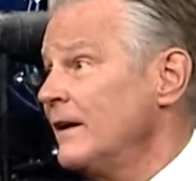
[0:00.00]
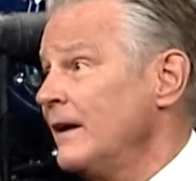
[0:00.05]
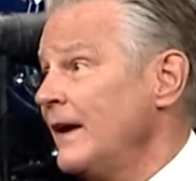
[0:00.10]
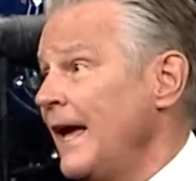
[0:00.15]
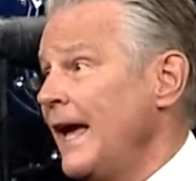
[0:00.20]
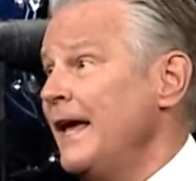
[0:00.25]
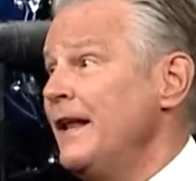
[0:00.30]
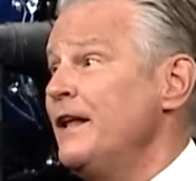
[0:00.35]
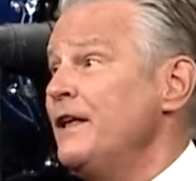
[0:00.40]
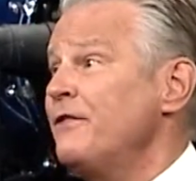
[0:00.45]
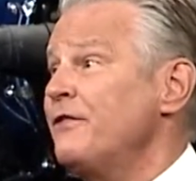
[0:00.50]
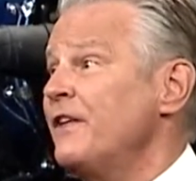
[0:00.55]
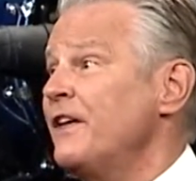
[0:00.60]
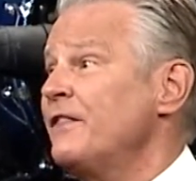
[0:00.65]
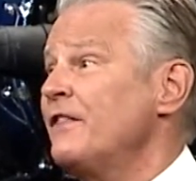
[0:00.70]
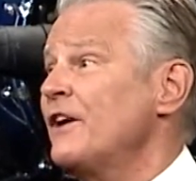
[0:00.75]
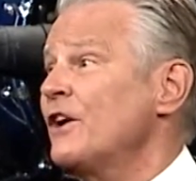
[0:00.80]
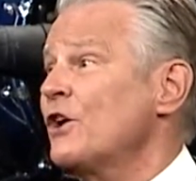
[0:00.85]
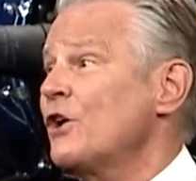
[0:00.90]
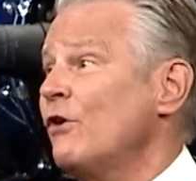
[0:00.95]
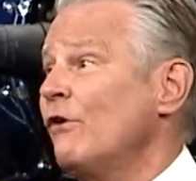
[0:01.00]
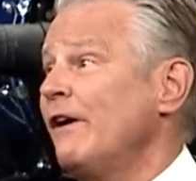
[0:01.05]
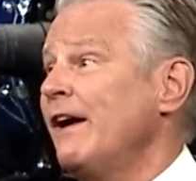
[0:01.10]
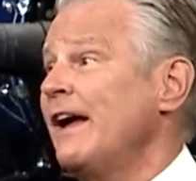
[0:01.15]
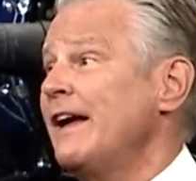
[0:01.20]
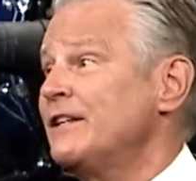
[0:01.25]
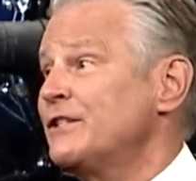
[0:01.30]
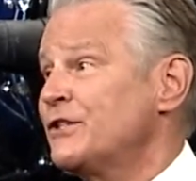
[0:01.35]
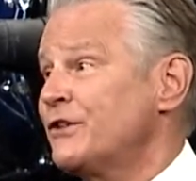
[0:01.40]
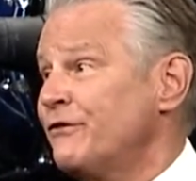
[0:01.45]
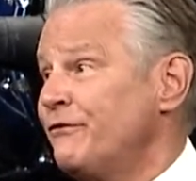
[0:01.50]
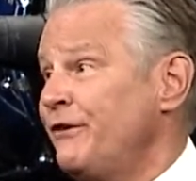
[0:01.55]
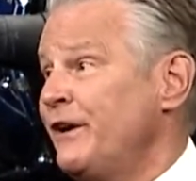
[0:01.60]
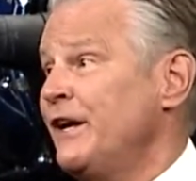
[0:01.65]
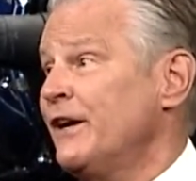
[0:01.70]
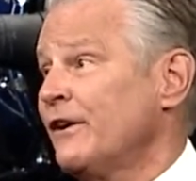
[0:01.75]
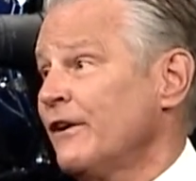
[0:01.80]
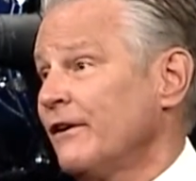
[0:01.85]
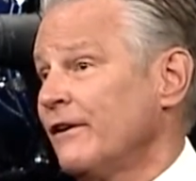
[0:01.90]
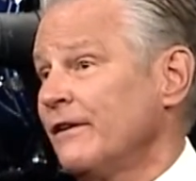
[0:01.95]
Anything that creates
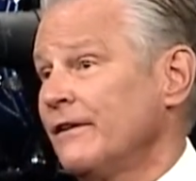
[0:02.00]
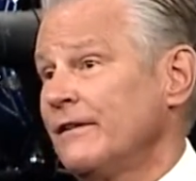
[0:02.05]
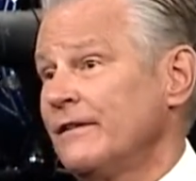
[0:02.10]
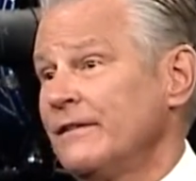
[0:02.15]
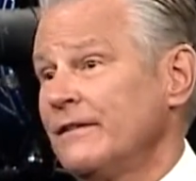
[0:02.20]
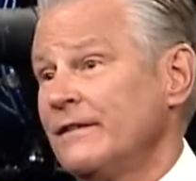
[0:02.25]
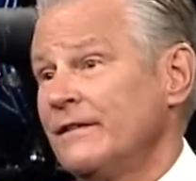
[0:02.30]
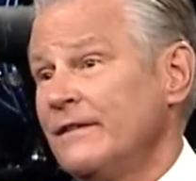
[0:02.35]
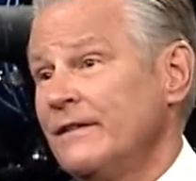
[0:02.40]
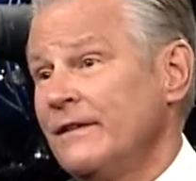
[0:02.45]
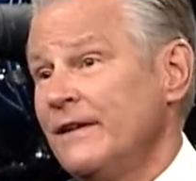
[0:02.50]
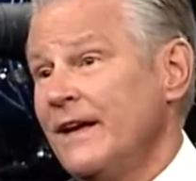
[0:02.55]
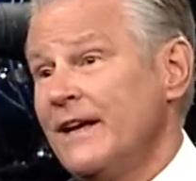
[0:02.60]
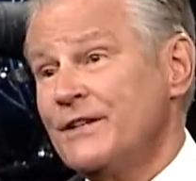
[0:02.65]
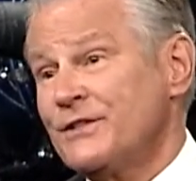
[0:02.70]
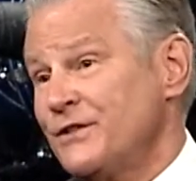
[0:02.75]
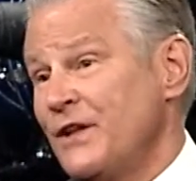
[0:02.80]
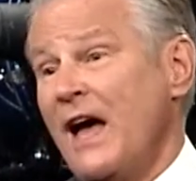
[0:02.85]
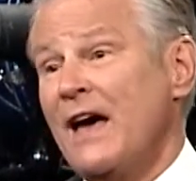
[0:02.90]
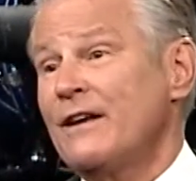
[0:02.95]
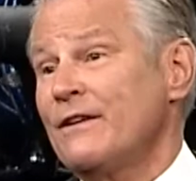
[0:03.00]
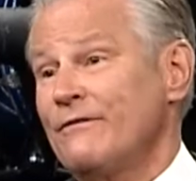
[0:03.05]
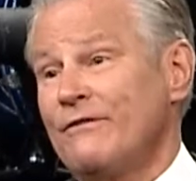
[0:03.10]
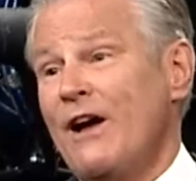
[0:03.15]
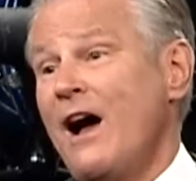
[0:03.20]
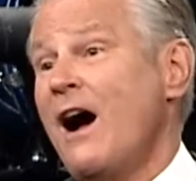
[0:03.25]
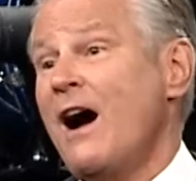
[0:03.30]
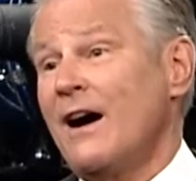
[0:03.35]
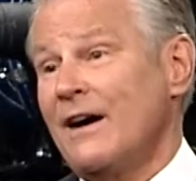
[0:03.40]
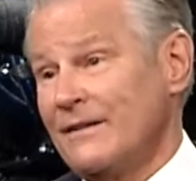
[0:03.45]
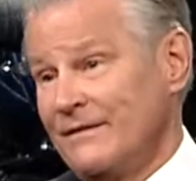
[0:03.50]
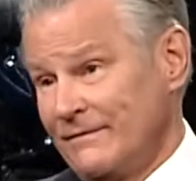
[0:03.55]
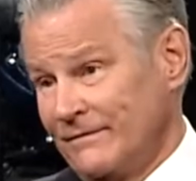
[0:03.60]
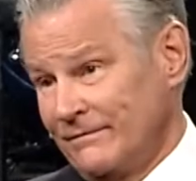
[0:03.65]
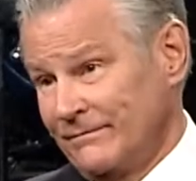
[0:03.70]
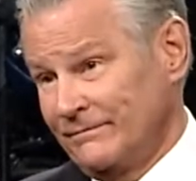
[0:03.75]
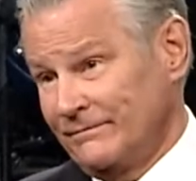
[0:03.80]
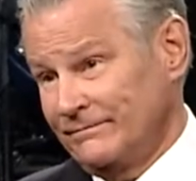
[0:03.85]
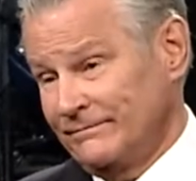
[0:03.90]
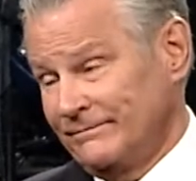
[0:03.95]
fear is not of God.
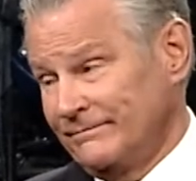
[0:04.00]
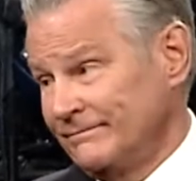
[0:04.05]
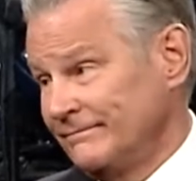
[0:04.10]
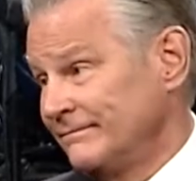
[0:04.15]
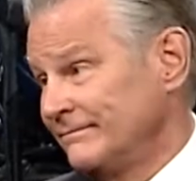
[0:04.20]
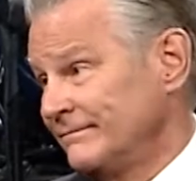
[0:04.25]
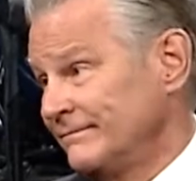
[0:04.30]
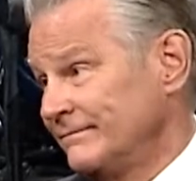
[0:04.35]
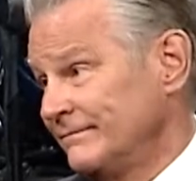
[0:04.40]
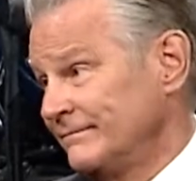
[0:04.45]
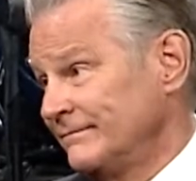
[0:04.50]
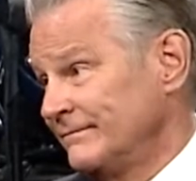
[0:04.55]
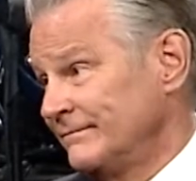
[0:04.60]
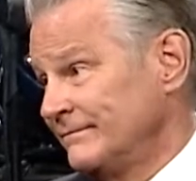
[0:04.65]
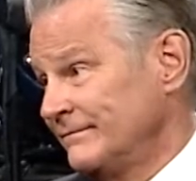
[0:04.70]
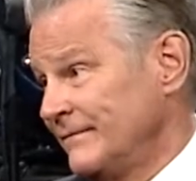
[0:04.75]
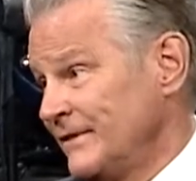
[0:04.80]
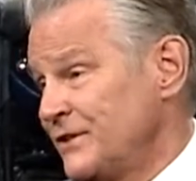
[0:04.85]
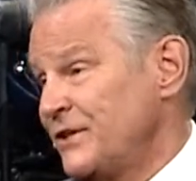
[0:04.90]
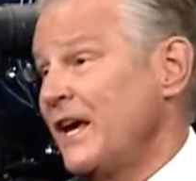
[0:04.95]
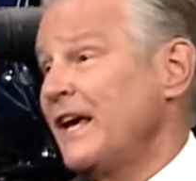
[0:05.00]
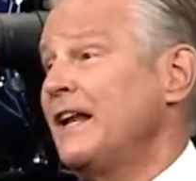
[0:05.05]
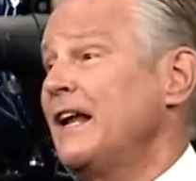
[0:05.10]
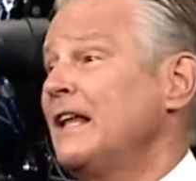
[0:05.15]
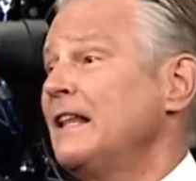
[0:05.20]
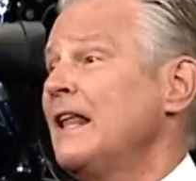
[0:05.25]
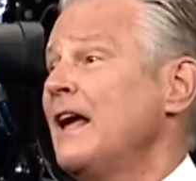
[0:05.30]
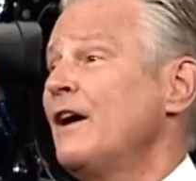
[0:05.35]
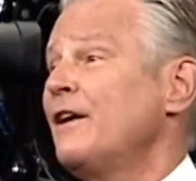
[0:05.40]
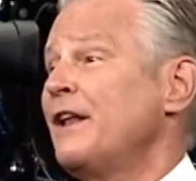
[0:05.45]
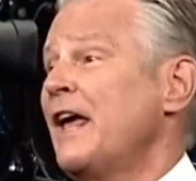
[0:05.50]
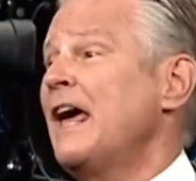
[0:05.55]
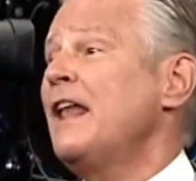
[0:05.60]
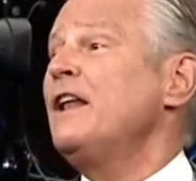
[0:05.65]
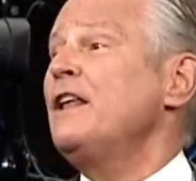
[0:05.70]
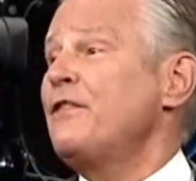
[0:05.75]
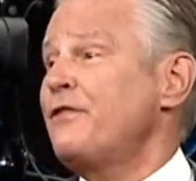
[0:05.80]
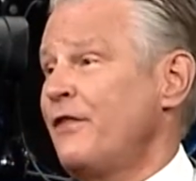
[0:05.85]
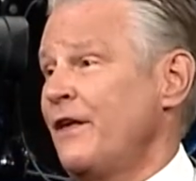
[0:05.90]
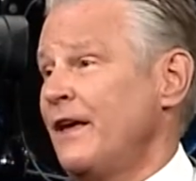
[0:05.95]
Amen. Say it out loud.
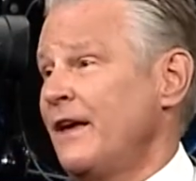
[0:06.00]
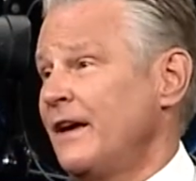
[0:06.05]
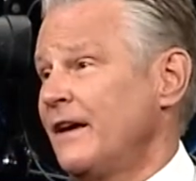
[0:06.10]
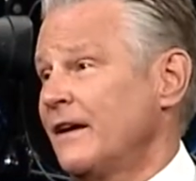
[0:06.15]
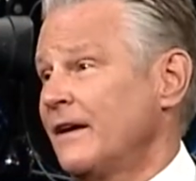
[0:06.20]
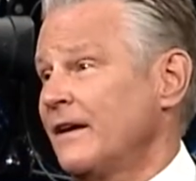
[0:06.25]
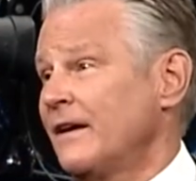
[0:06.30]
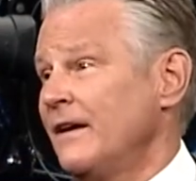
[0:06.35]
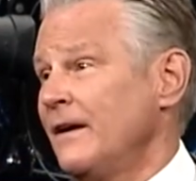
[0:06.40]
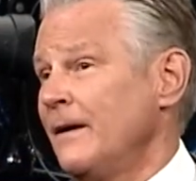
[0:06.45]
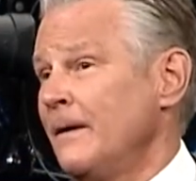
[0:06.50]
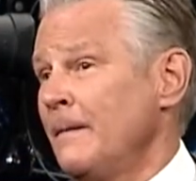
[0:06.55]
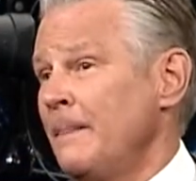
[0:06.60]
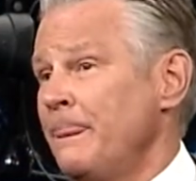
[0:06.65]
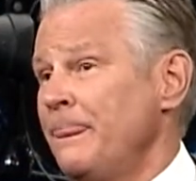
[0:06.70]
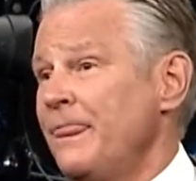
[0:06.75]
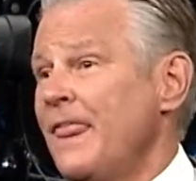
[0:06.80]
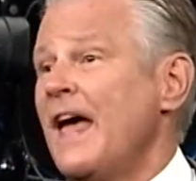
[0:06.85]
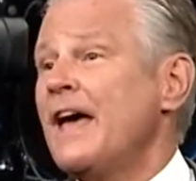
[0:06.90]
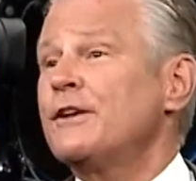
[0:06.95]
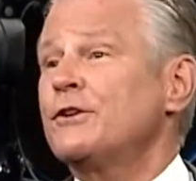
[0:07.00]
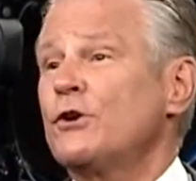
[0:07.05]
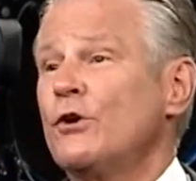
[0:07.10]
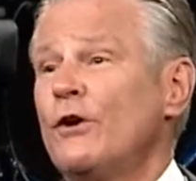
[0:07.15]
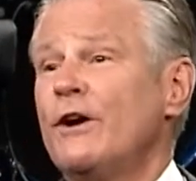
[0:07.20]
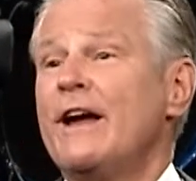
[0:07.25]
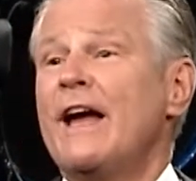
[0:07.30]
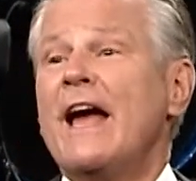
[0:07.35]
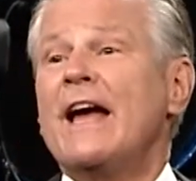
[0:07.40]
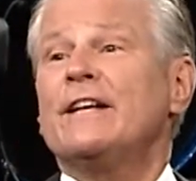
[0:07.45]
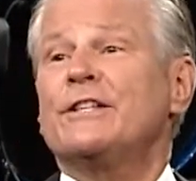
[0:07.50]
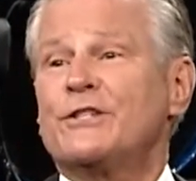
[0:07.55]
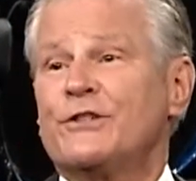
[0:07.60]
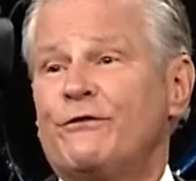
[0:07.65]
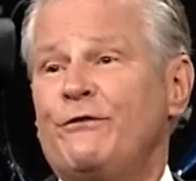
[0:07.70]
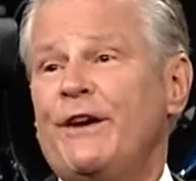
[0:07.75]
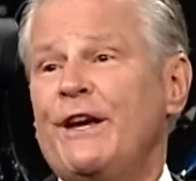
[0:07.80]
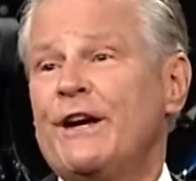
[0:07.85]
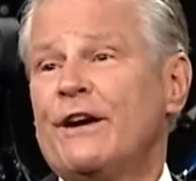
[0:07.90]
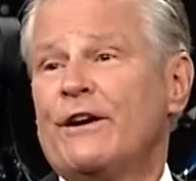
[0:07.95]
Anything, Anything that creates
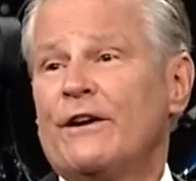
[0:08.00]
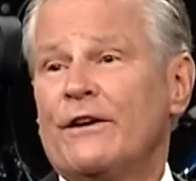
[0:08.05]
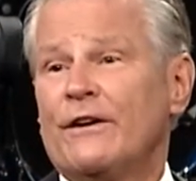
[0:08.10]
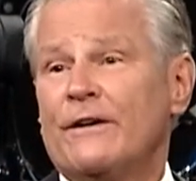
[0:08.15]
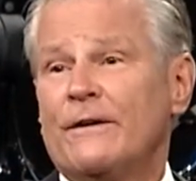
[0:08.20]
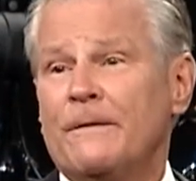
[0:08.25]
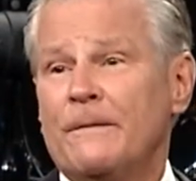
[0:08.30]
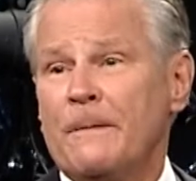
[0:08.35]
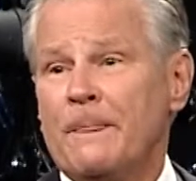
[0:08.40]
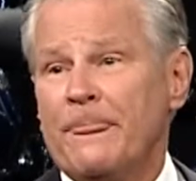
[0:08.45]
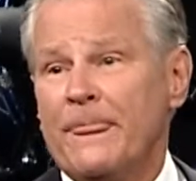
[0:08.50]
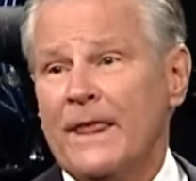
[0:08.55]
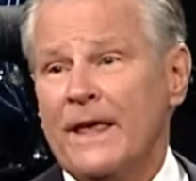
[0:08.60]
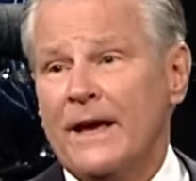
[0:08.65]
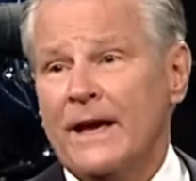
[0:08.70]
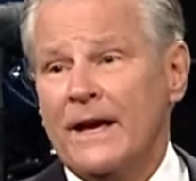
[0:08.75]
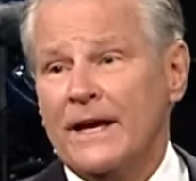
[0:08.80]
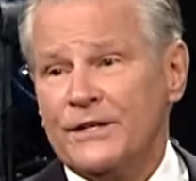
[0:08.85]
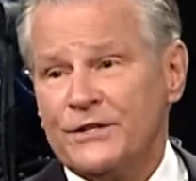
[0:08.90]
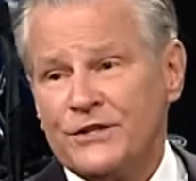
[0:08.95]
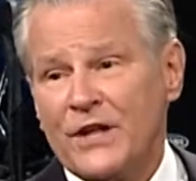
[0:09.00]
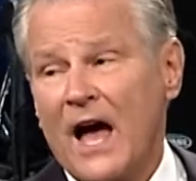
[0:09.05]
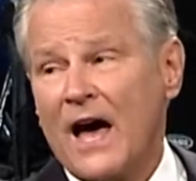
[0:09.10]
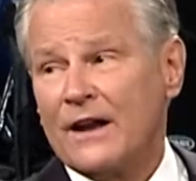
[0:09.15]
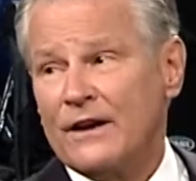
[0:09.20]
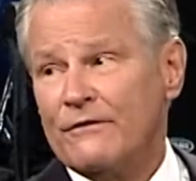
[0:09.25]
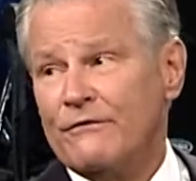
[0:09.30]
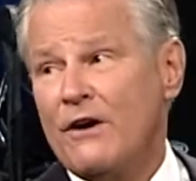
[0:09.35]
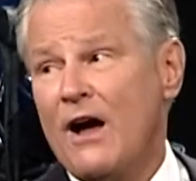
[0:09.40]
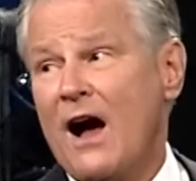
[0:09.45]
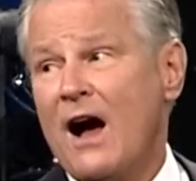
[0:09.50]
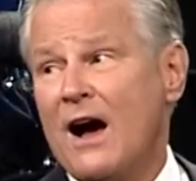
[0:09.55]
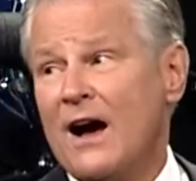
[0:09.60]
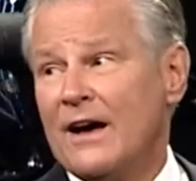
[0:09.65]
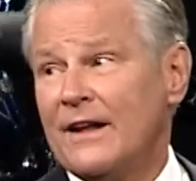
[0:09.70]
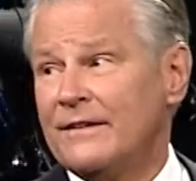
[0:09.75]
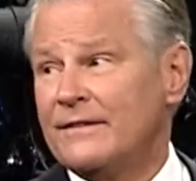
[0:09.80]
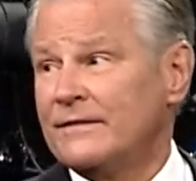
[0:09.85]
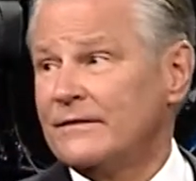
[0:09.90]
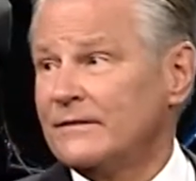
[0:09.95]
fear that creates is fear not of
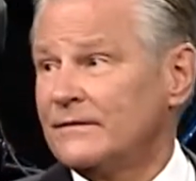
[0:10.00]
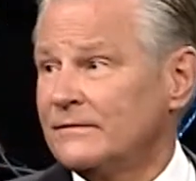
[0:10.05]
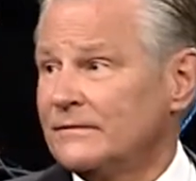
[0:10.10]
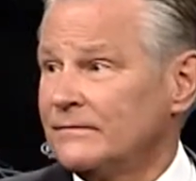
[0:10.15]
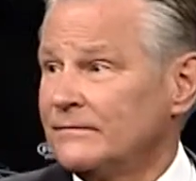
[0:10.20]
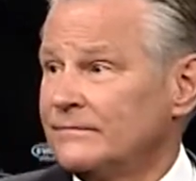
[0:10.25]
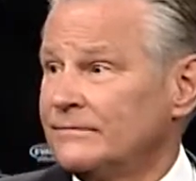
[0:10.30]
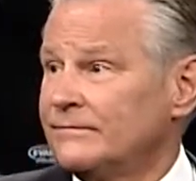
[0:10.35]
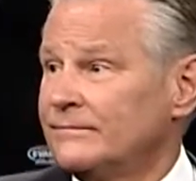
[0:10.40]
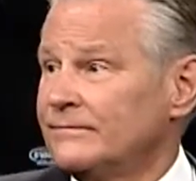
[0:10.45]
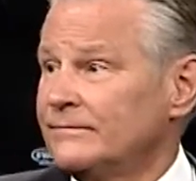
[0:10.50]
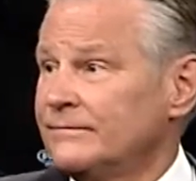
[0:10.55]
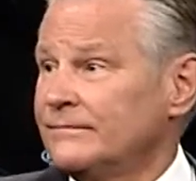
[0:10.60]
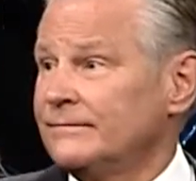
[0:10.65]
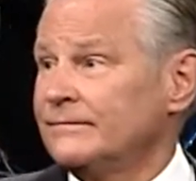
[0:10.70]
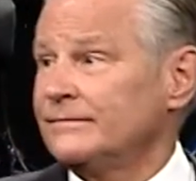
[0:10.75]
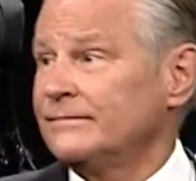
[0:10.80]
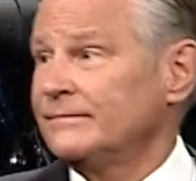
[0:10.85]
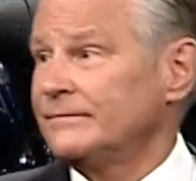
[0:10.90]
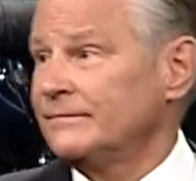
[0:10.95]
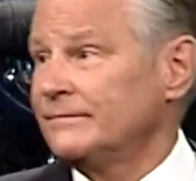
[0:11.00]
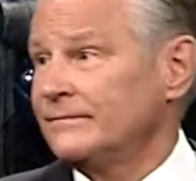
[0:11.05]
God. It's not of God.